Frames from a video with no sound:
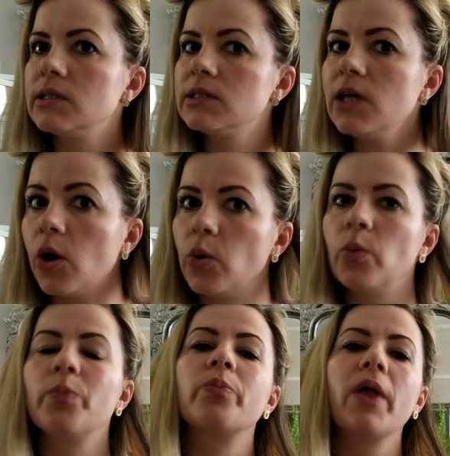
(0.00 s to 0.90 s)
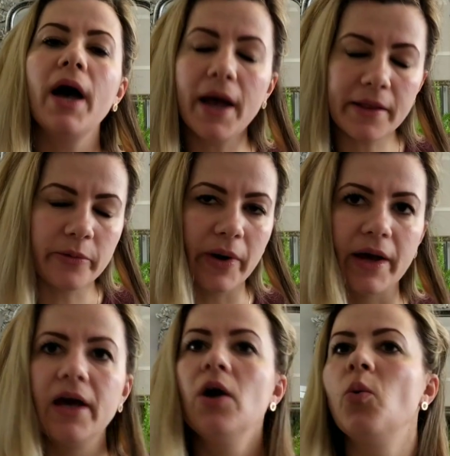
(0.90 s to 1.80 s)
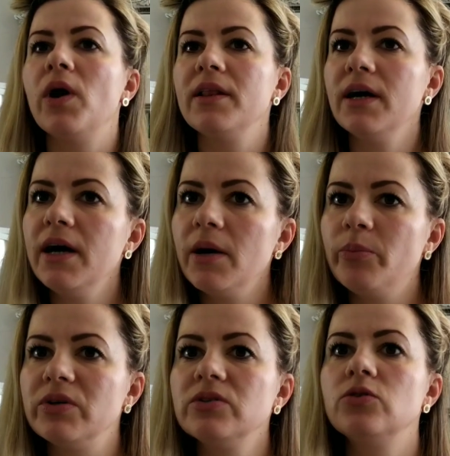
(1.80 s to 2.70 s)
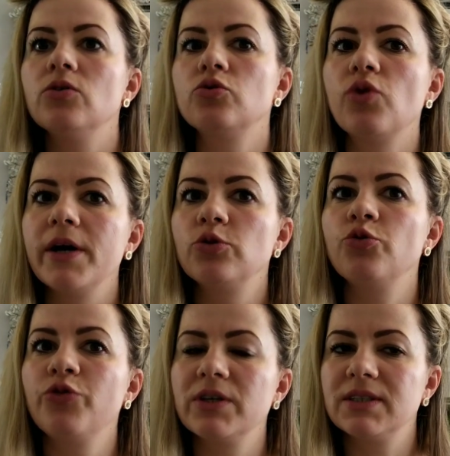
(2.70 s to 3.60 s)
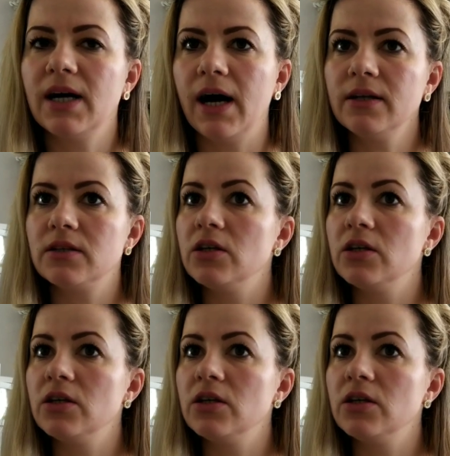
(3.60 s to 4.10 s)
So anyway, when that happens, don't try to fix that.